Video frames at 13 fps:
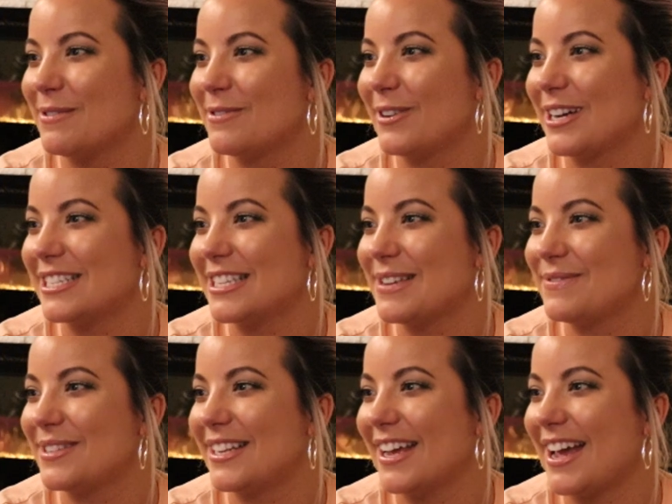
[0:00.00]
before I sleep
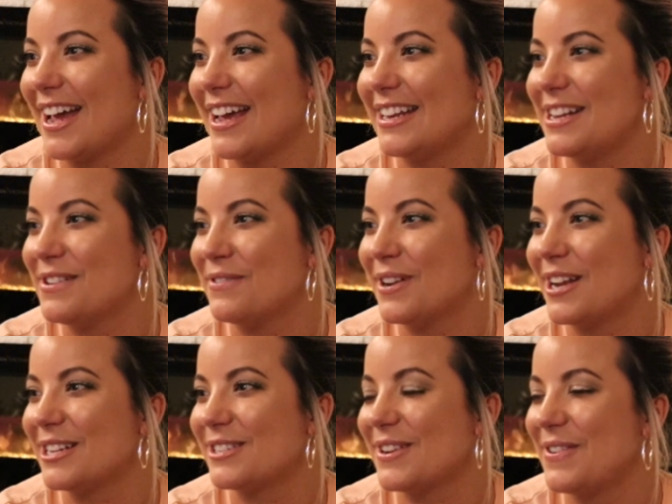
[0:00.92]
today. Need to
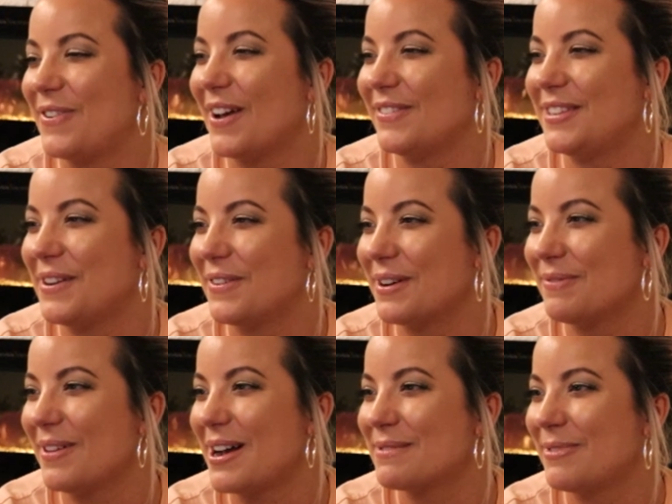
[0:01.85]
finish 354
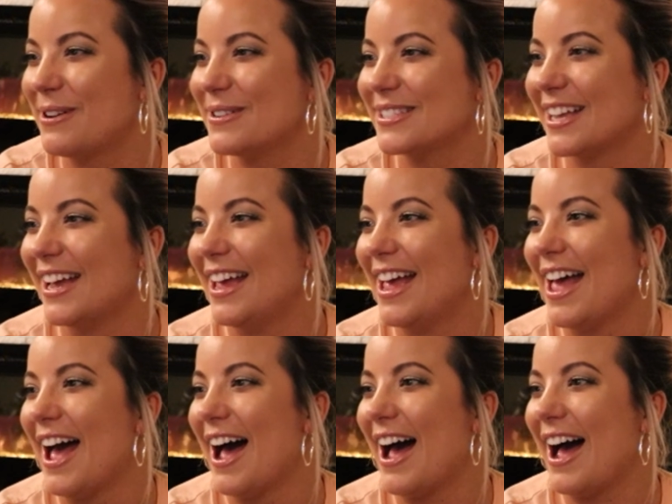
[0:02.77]
blog post.
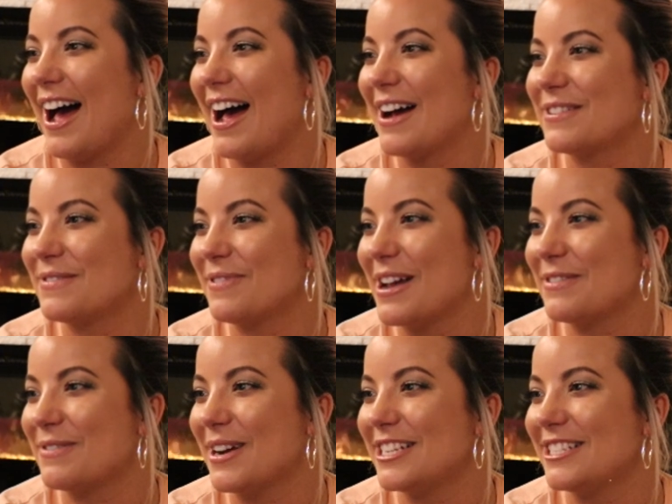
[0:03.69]
Reply for
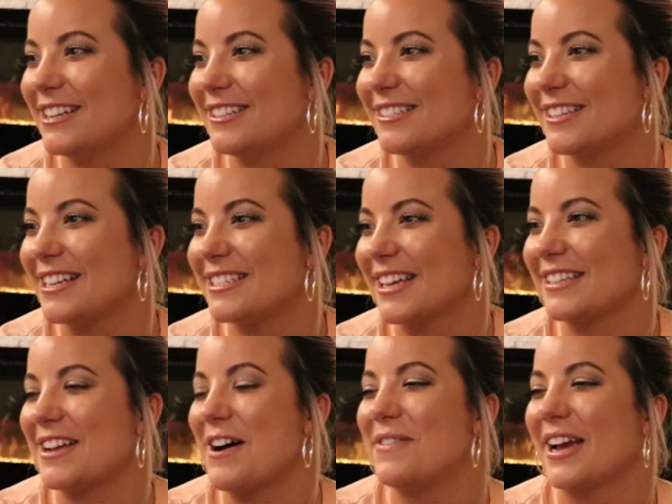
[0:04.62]
my gender study says,
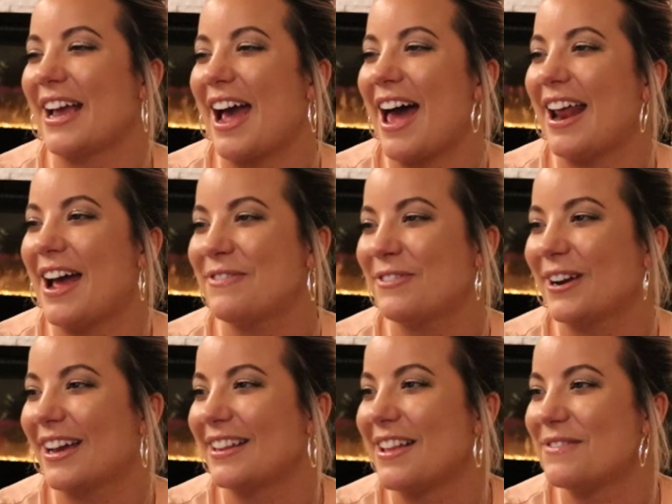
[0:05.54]
oh my God, I
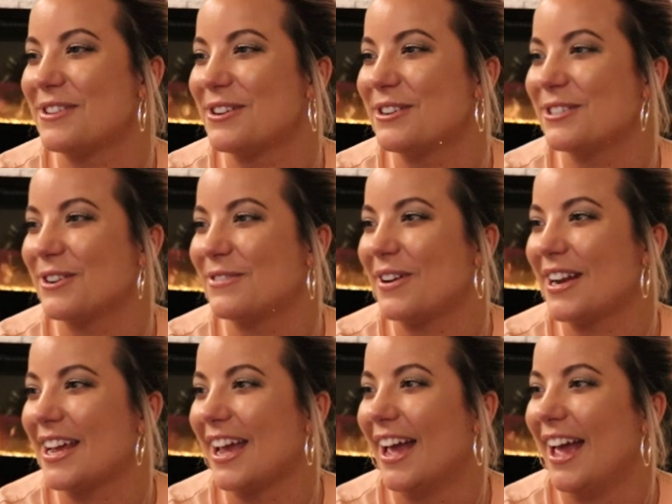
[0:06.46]
freaking love you. You're so
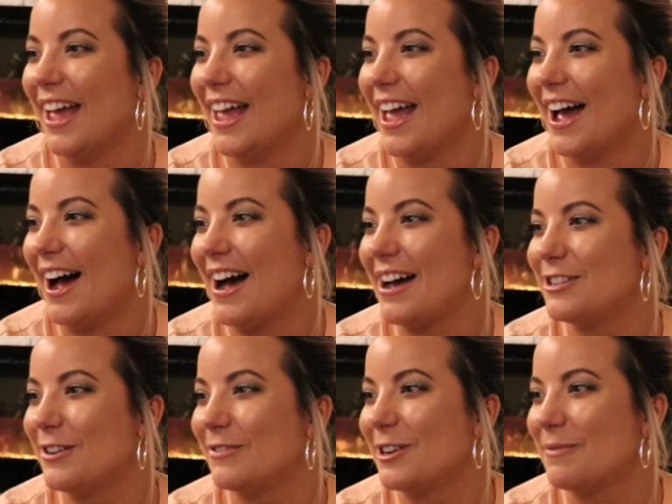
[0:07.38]
funny.
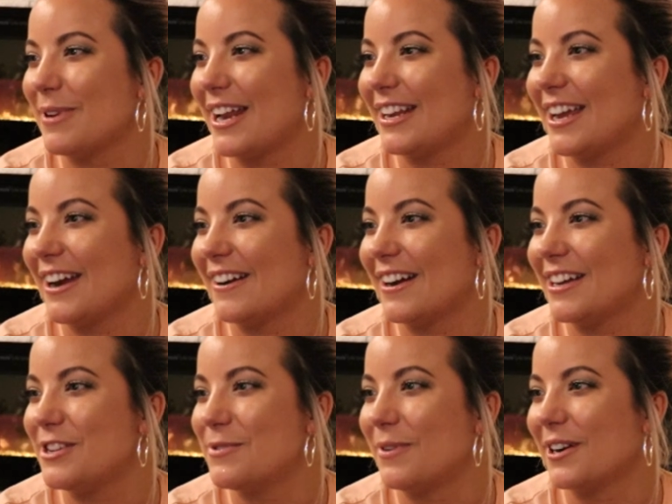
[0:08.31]
Don't feel bad, Kara.
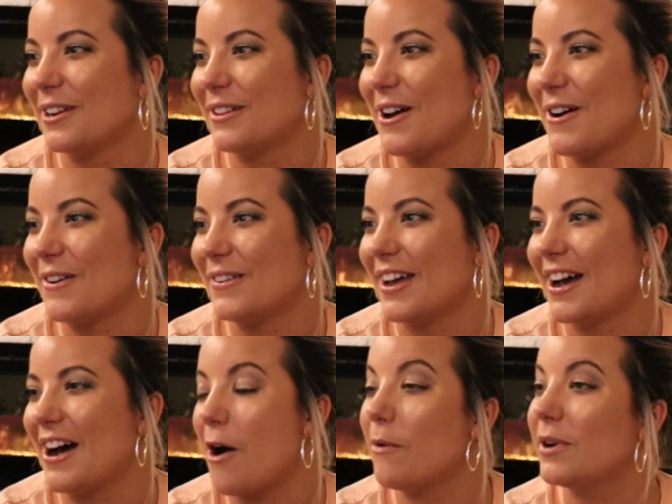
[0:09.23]
You weren't alone.
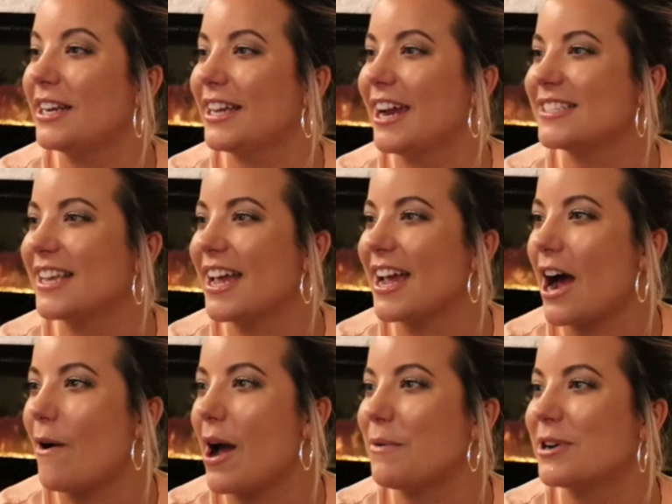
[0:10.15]
Oh, what did Kara say?
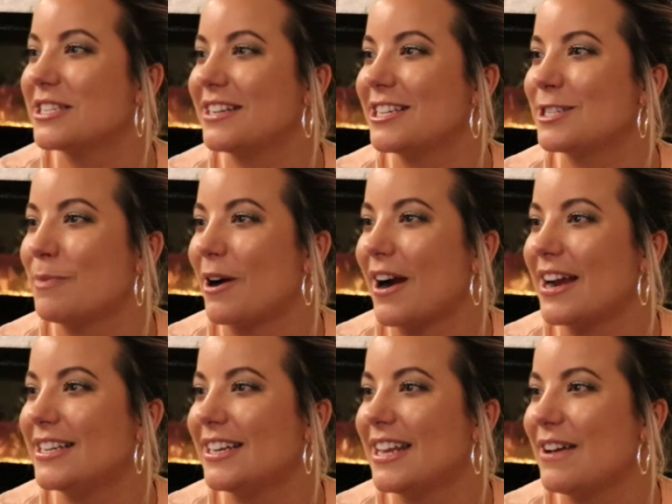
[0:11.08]
Oh, I wasn't as smart. I
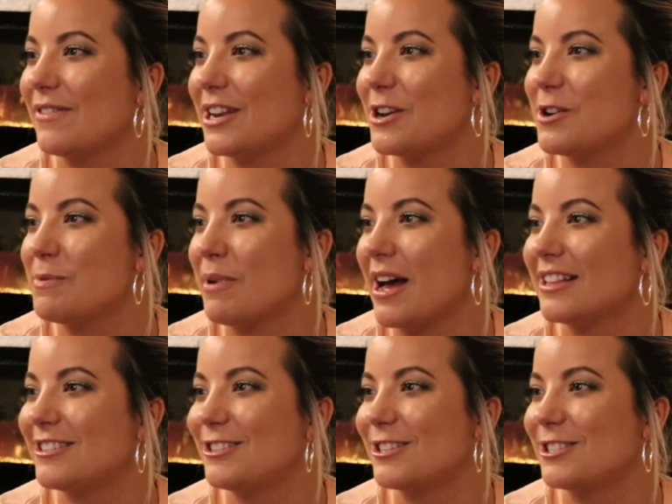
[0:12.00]
didn't have any
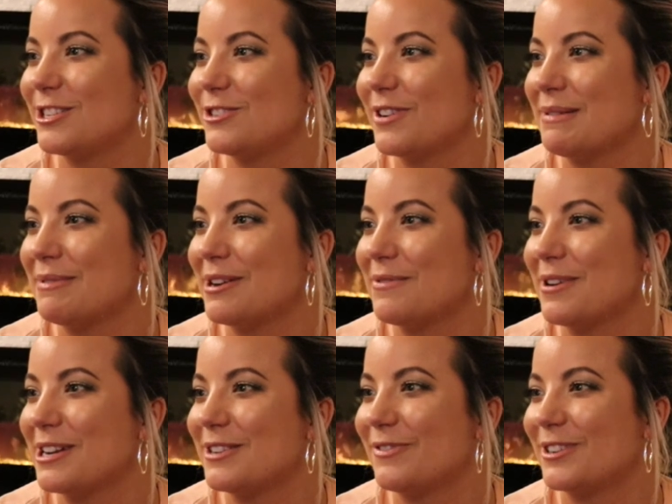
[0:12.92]
coupons, just a dream and a
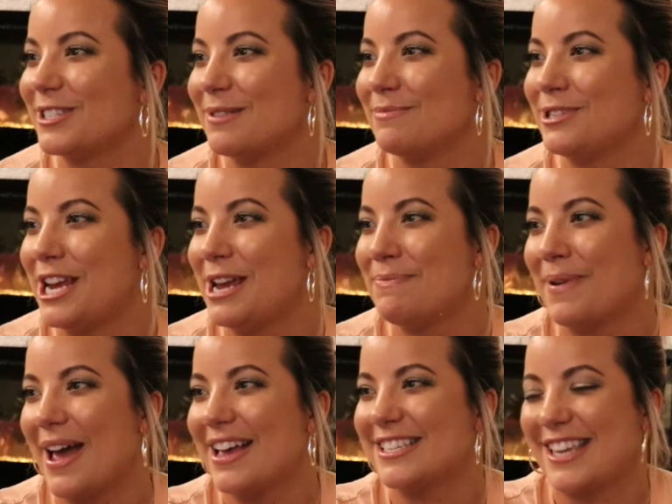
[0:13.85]
wish for some cheap
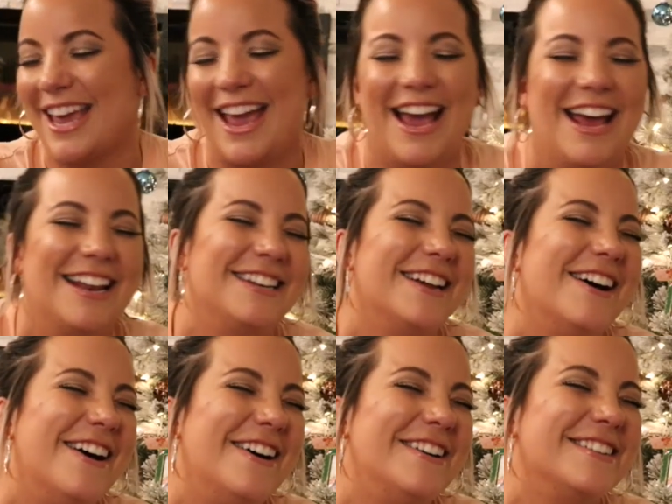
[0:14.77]
ass
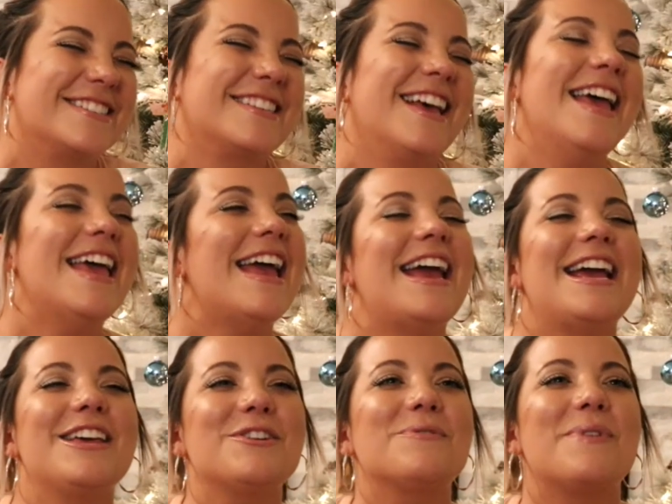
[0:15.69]
candles.
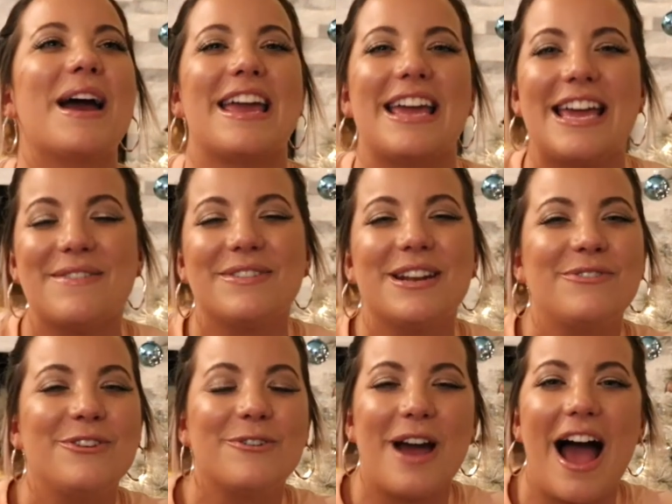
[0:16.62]
Either way, even
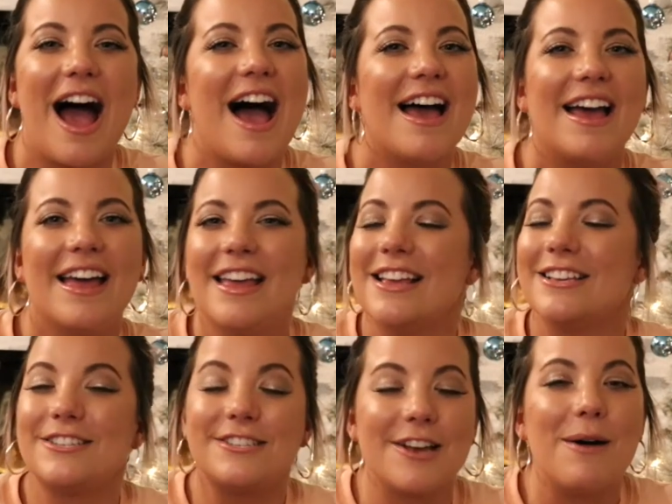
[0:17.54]
if you got
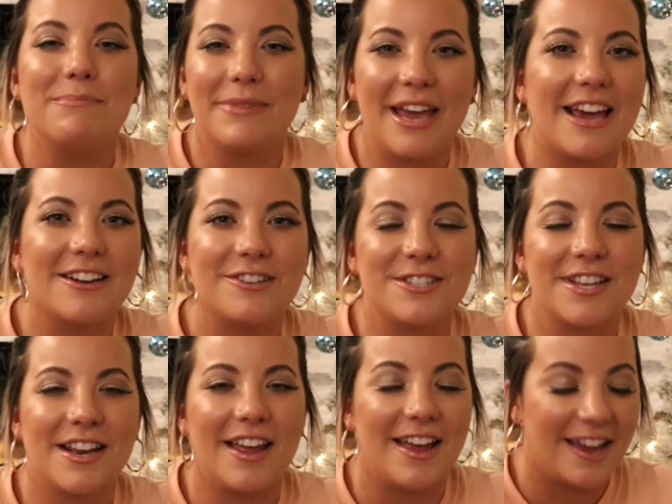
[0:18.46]
some candles
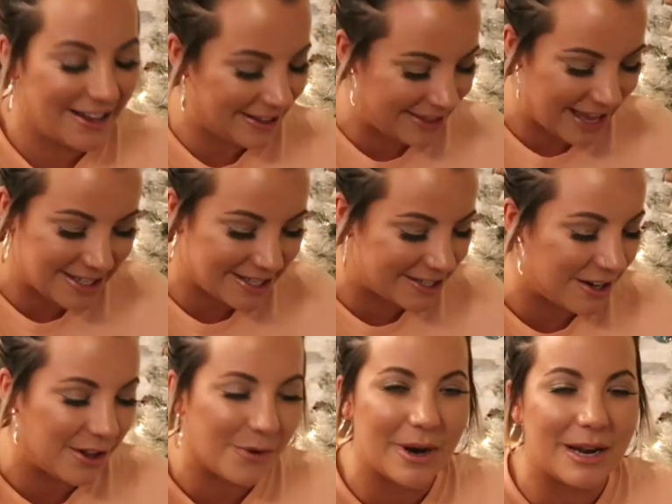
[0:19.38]
today, that's
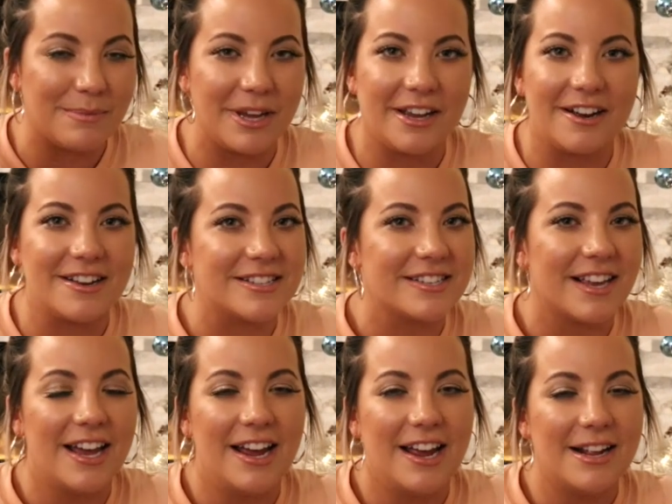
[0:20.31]
still a win, because
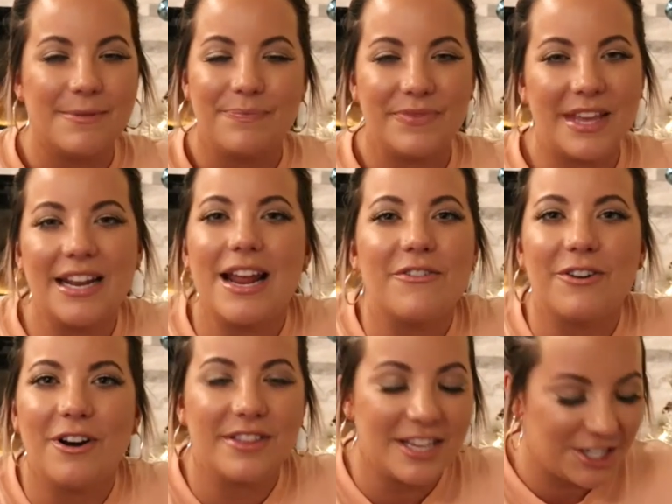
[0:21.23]
they
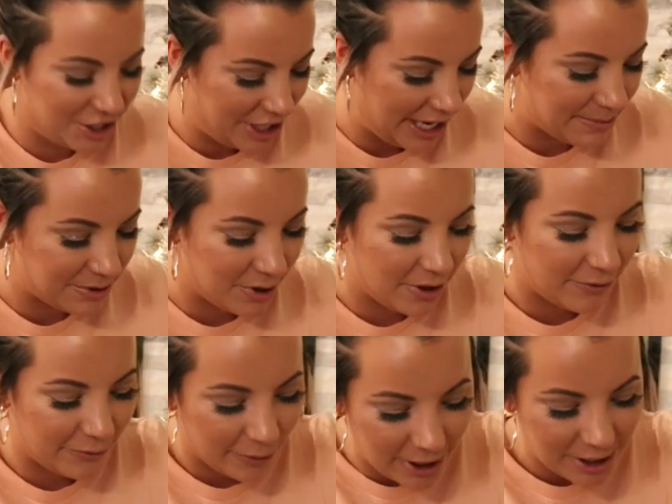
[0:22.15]
never are this cheap. So the
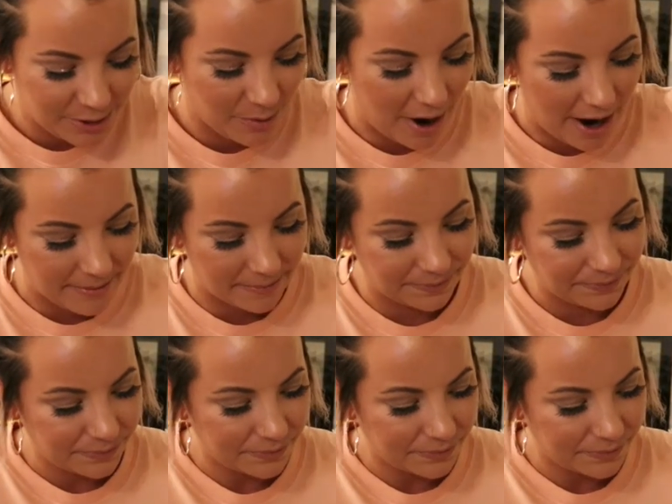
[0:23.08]
first one,